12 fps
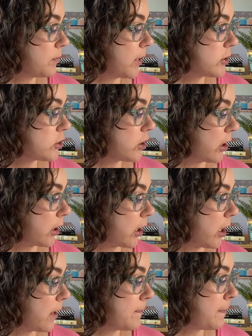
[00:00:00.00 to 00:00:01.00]
much
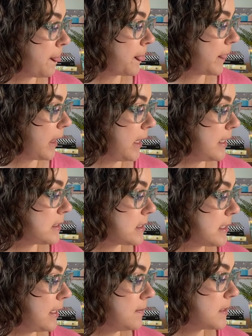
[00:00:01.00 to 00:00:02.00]
darker. It
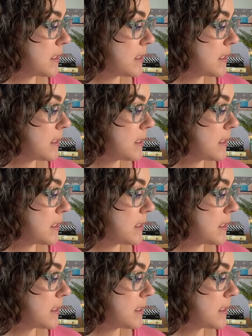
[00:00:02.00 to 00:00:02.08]
seems